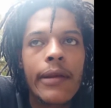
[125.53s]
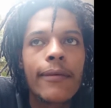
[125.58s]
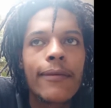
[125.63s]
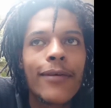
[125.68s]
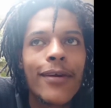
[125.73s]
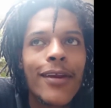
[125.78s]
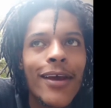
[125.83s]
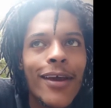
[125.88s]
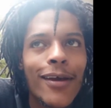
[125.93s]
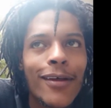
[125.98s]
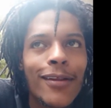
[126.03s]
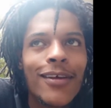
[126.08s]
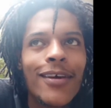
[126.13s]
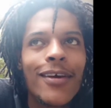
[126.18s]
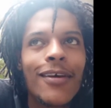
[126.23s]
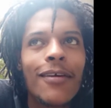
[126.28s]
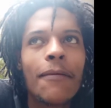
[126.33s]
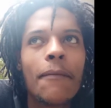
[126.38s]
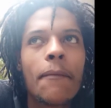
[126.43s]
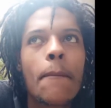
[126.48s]

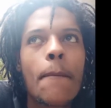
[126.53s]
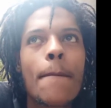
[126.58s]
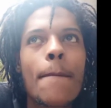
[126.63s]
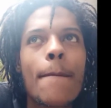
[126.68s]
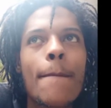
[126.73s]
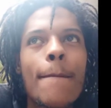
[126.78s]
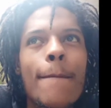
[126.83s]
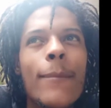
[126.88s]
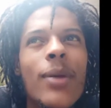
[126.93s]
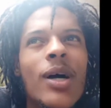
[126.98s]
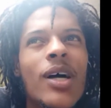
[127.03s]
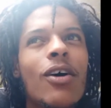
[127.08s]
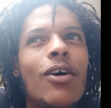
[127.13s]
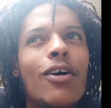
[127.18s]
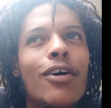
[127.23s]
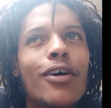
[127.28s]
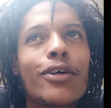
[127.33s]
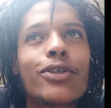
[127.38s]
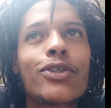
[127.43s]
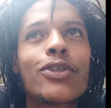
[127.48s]
daily, but
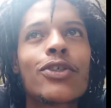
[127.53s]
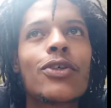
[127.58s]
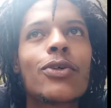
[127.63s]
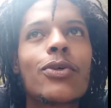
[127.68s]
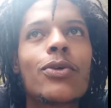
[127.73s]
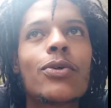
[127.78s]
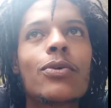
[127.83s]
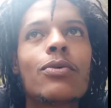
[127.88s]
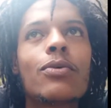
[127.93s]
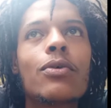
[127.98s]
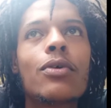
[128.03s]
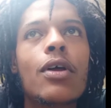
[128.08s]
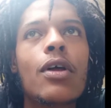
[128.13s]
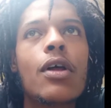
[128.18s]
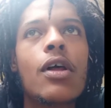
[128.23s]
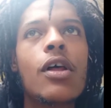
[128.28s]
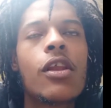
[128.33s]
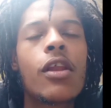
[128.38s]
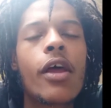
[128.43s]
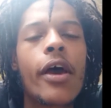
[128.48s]
also
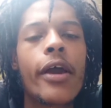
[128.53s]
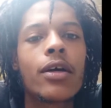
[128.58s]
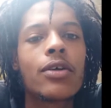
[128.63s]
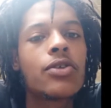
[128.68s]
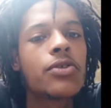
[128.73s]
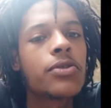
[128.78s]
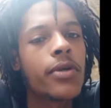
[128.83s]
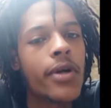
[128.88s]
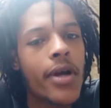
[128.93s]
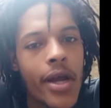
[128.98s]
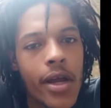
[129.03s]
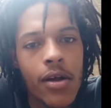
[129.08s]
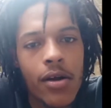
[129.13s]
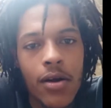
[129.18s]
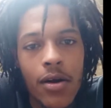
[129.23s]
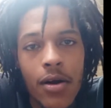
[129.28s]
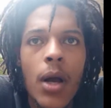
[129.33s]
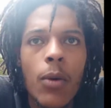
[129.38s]
like a track car.